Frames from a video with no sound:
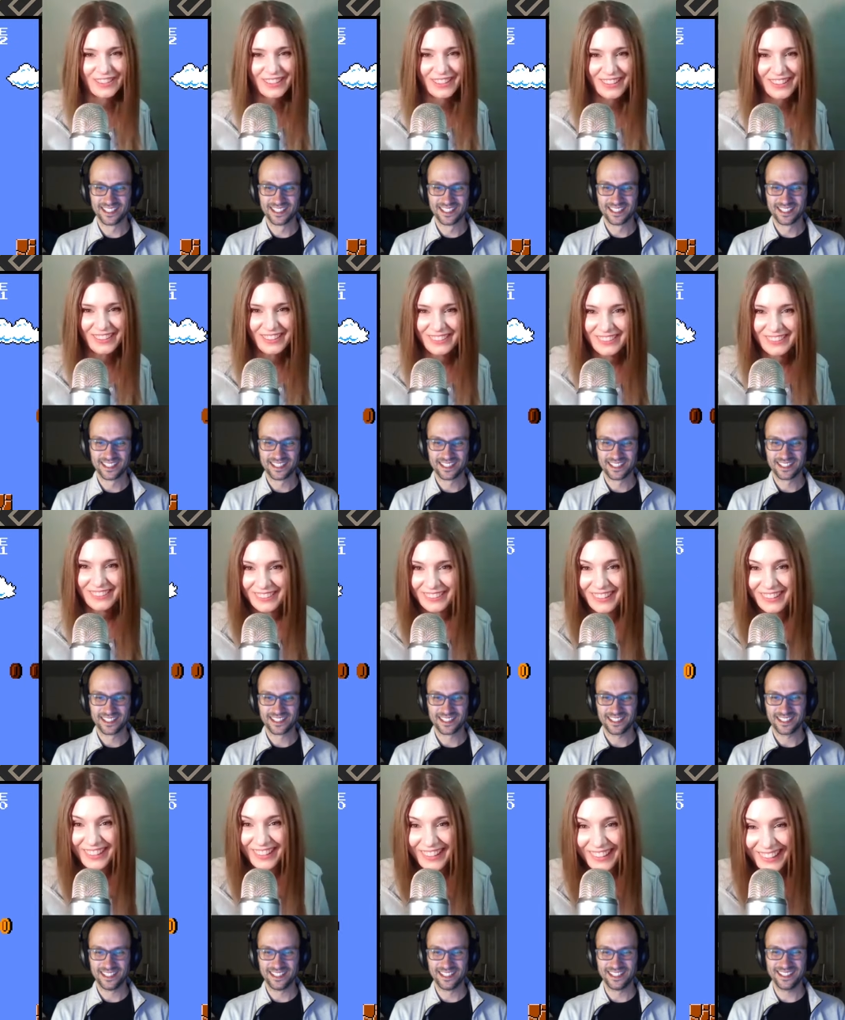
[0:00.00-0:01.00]
Speaker 1: that.
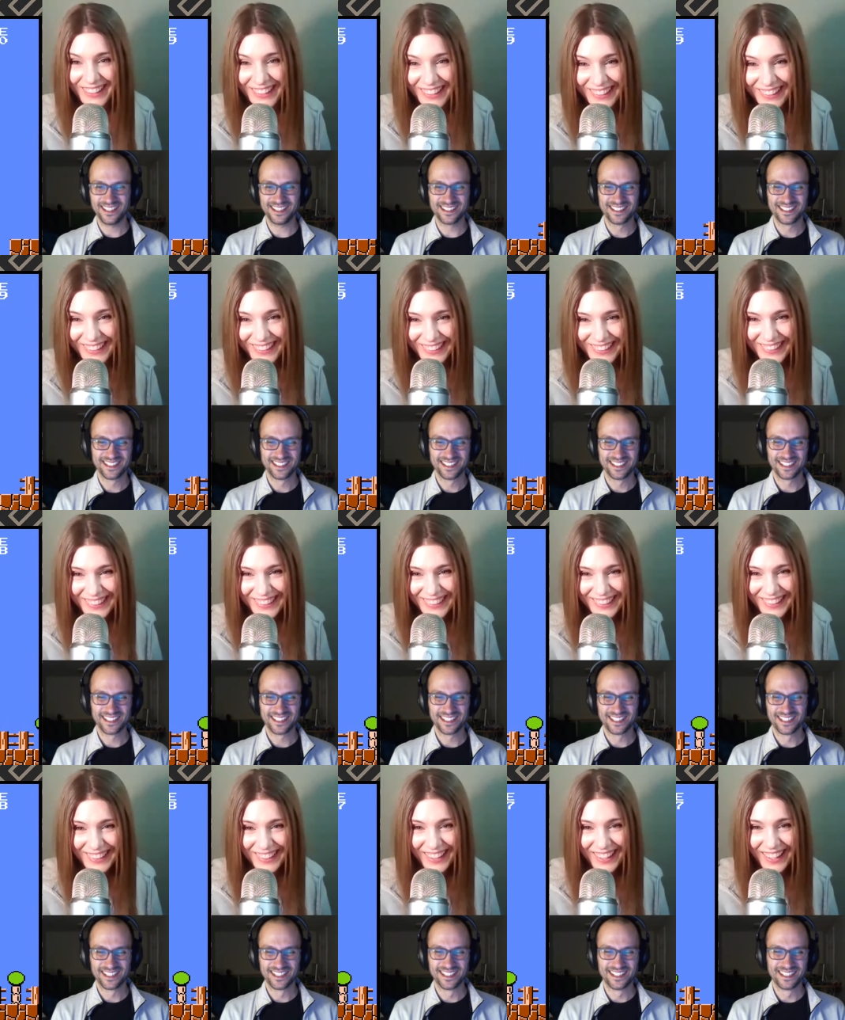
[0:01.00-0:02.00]

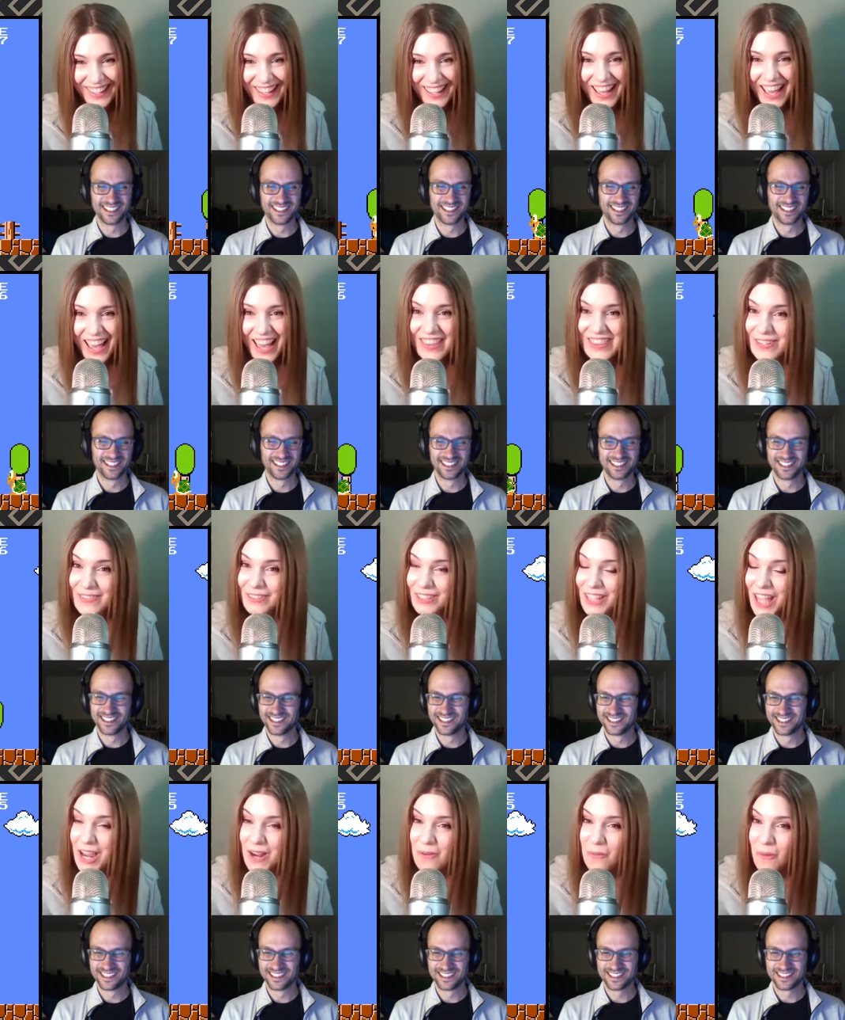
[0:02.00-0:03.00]
and they
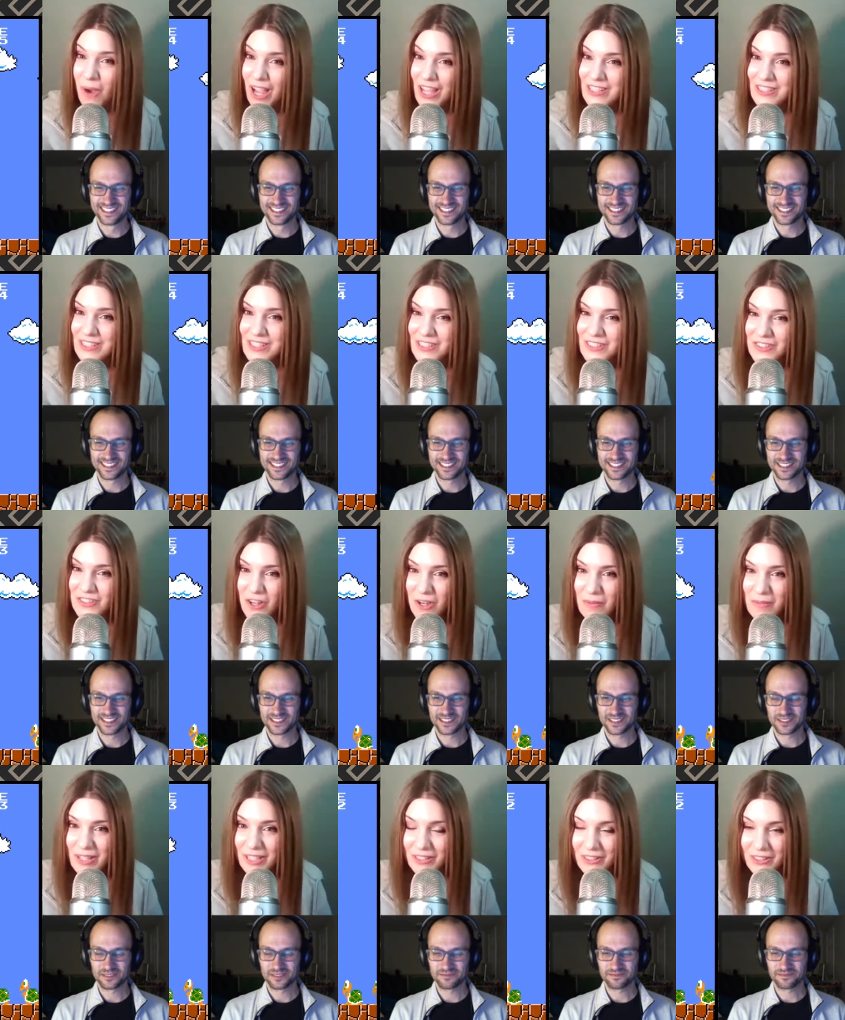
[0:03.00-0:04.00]
were like, why is the
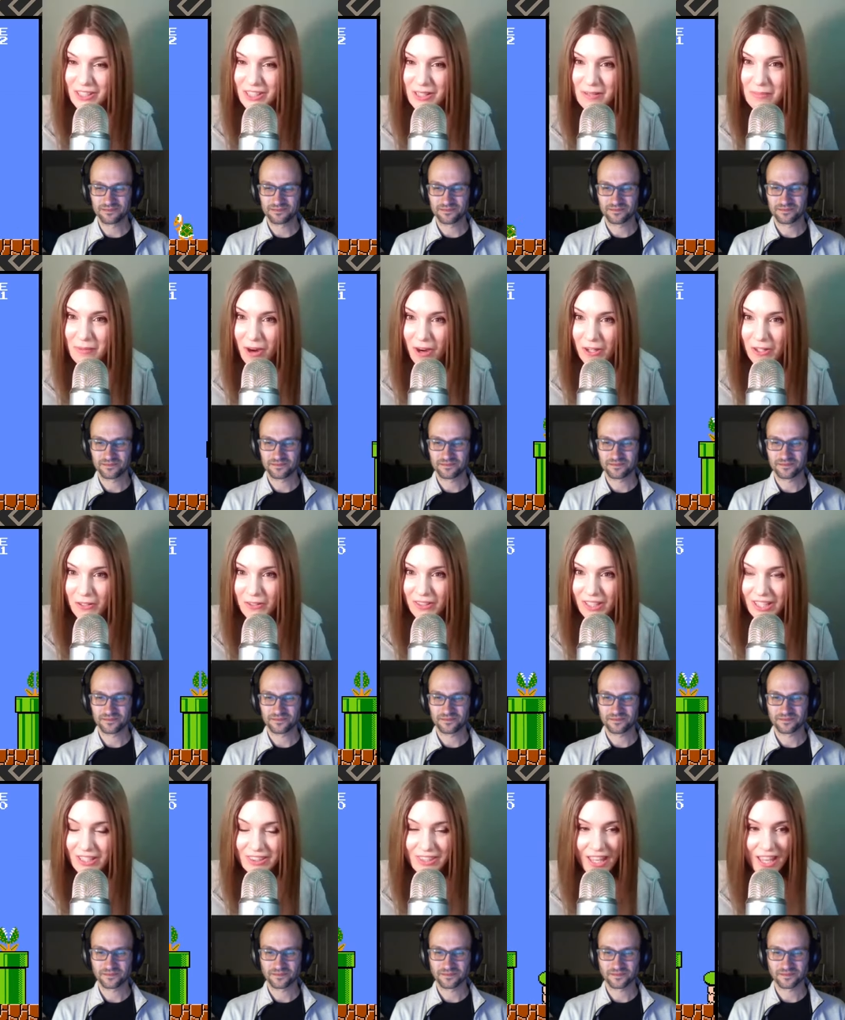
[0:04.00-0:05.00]
Starman looking at Mario
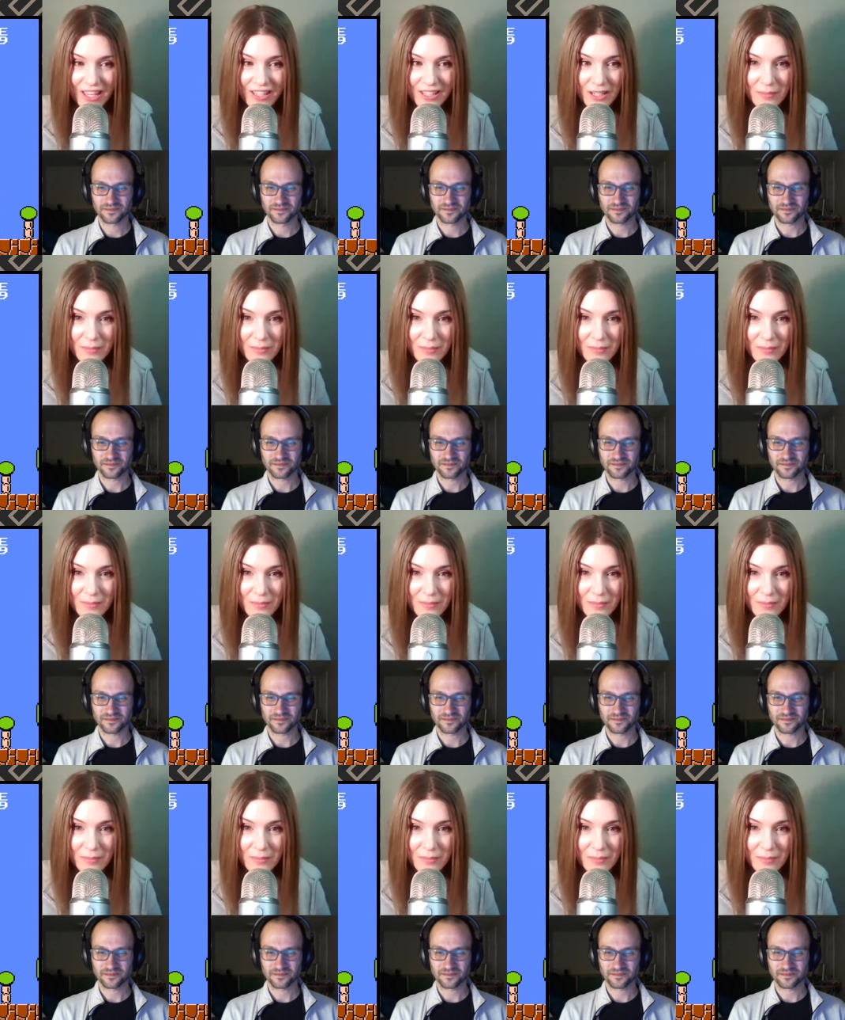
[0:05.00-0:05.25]
like that?